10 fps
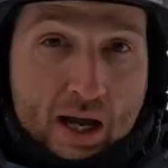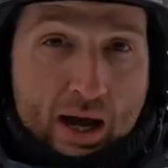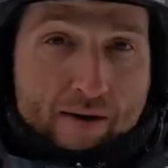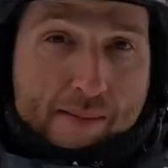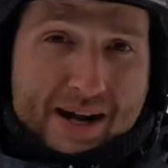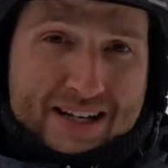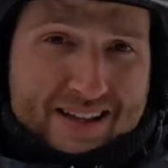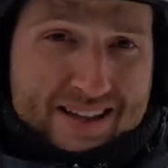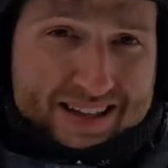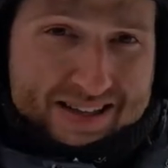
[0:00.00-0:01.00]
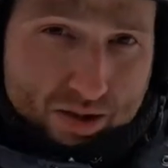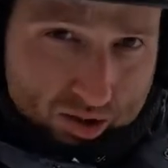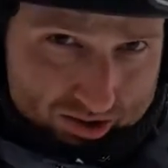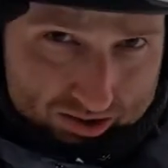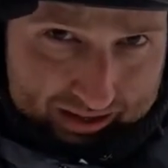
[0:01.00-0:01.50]
A reminder that this
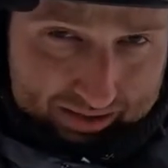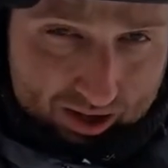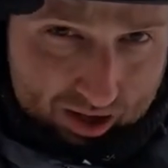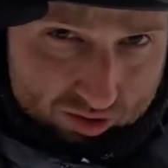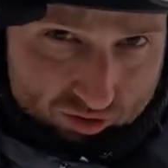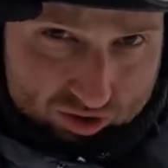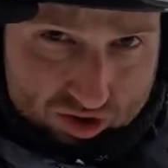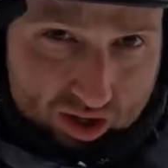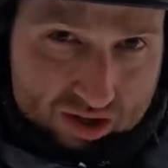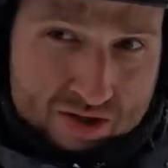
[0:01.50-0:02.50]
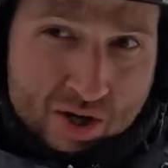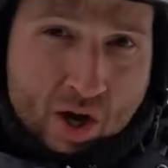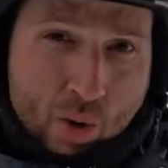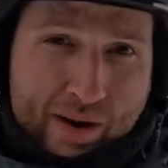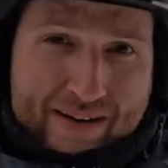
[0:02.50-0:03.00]
cost around $100,
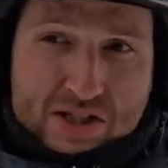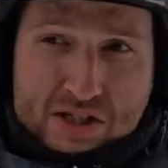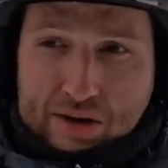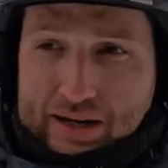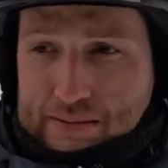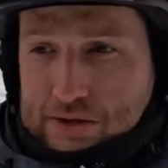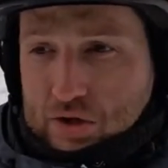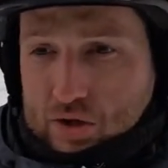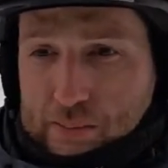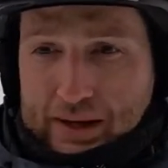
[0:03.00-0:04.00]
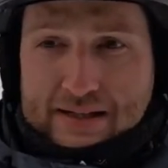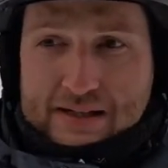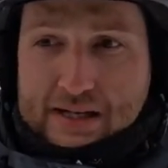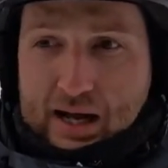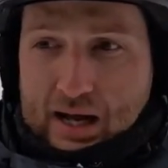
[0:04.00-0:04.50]
whereas Snow Camps Europe,
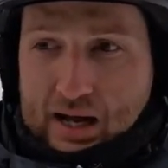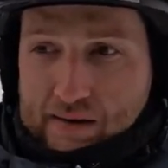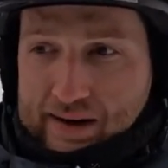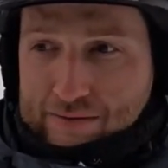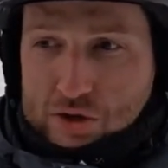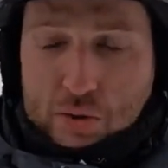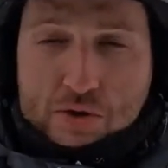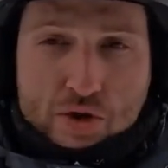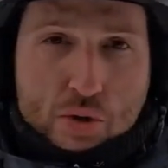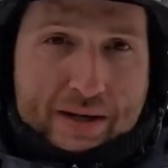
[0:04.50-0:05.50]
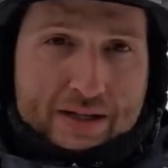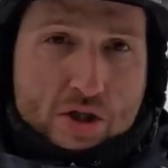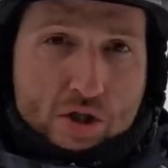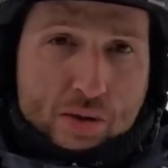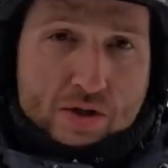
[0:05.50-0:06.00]
it's around $220
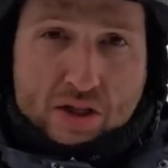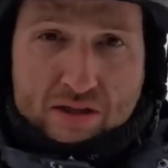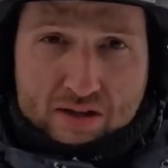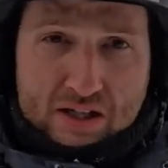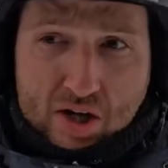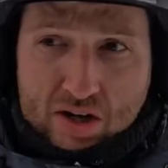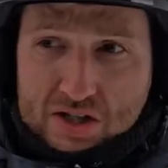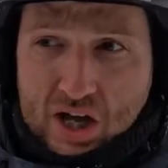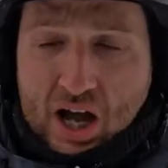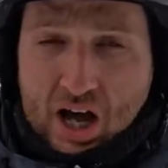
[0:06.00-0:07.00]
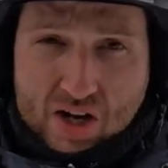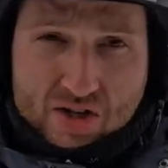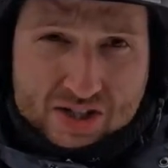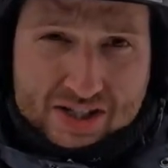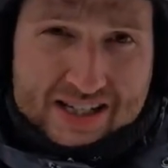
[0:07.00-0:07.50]
to $230,
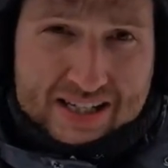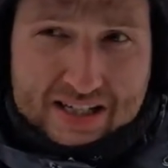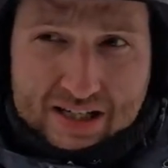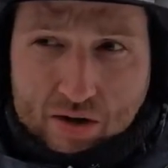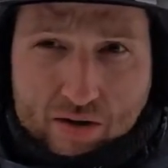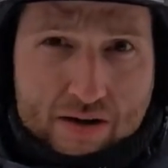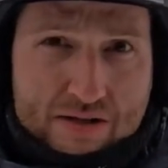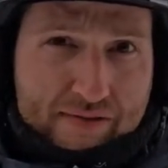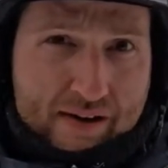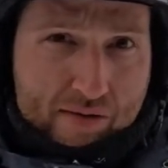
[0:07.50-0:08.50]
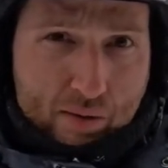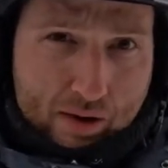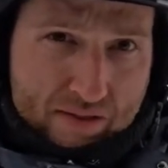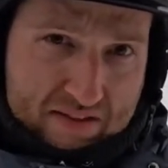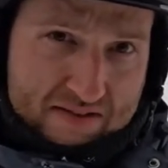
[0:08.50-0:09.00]
160 euros for everyone
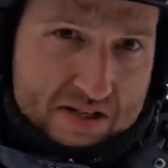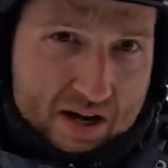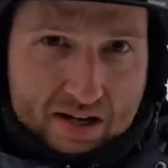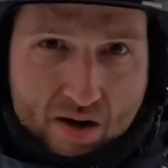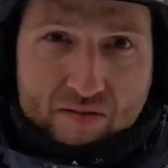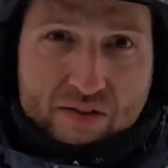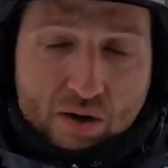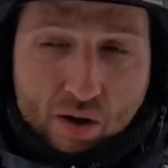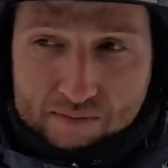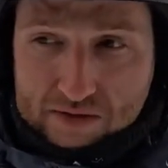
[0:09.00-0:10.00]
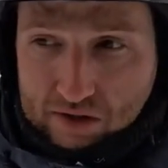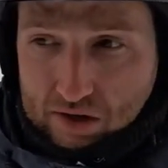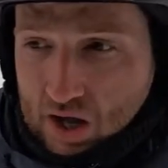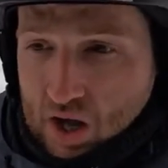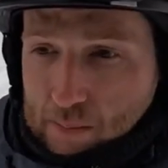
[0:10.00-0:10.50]
on the other side of the
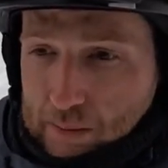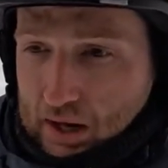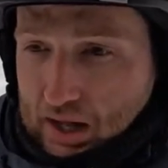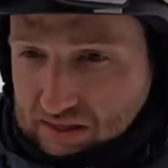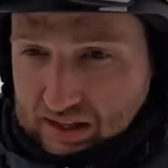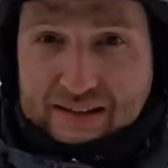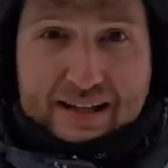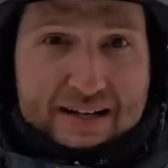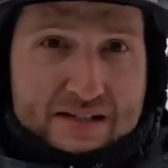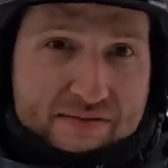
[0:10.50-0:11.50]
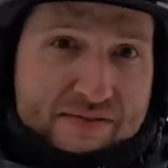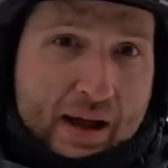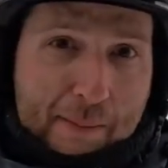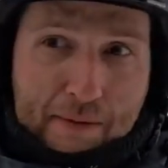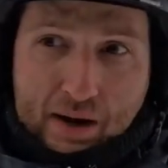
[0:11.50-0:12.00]
continent. But I think that is a
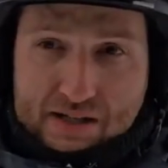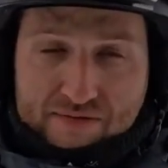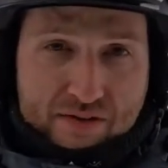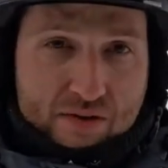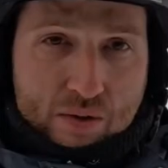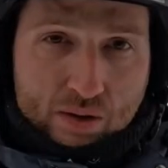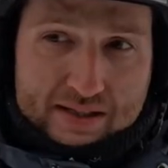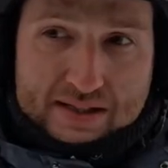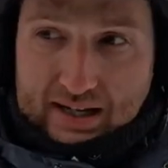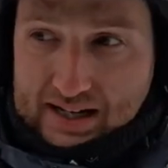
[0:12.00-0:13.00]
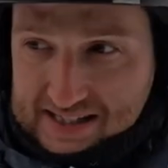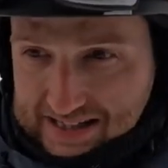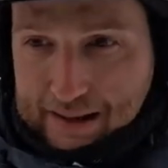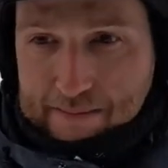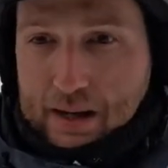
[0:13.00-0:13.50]
fair price for the quality. I
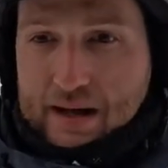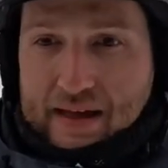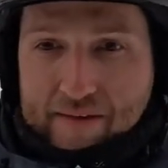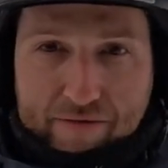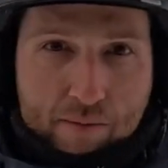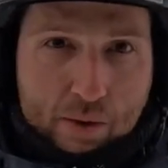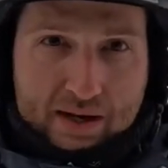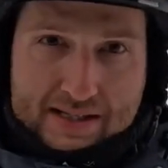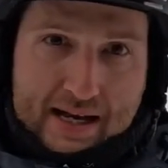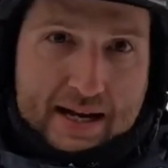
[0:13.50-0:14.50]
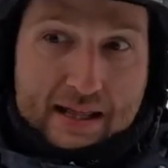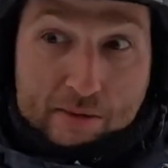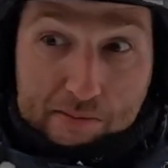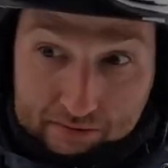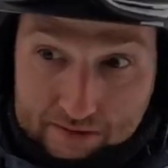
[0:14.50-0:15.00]
stand by that from what I said in
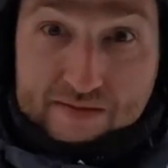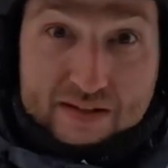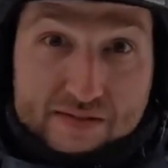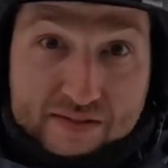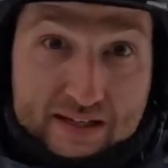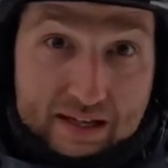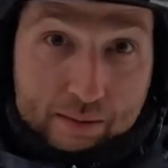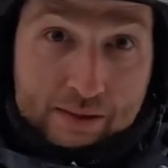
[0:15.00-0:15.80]
the previous video.